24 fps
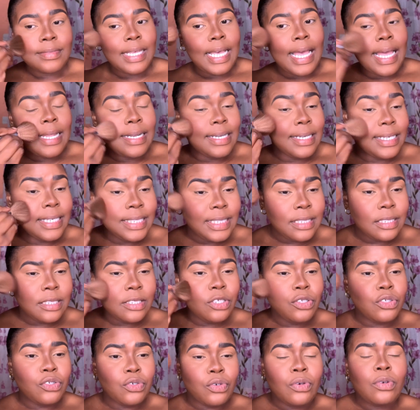At least,
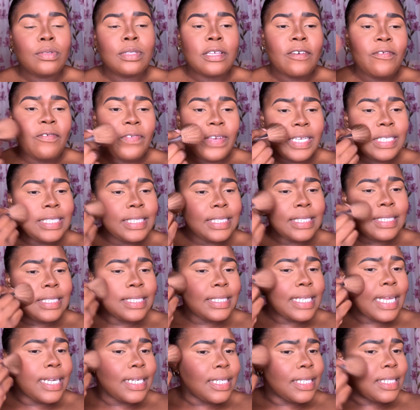you know, the face is
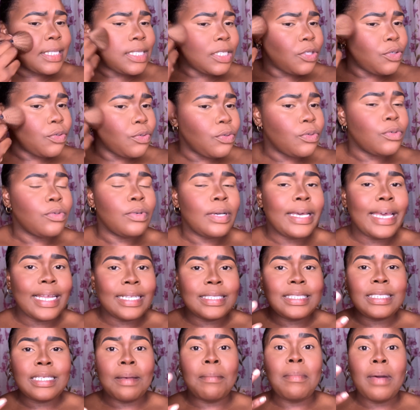starting to get
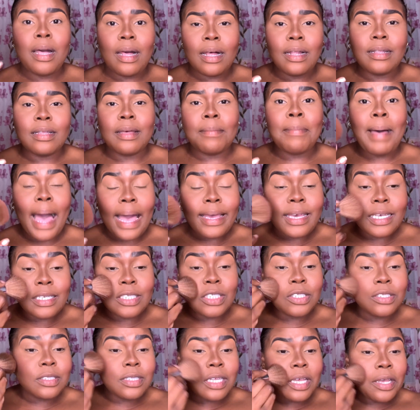some color back
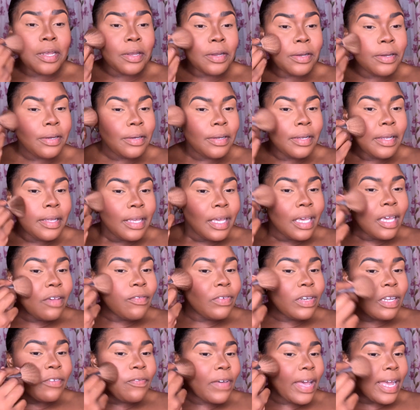into there.
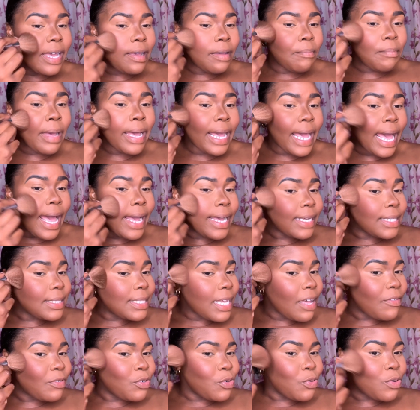Even if my eyes
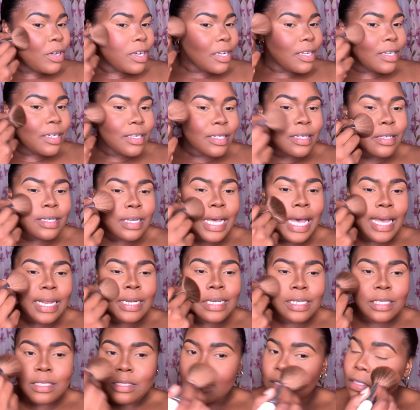have no color, at
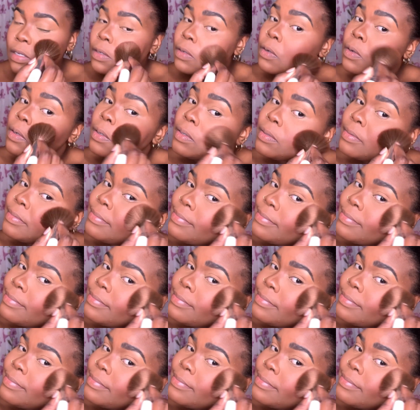least, you know.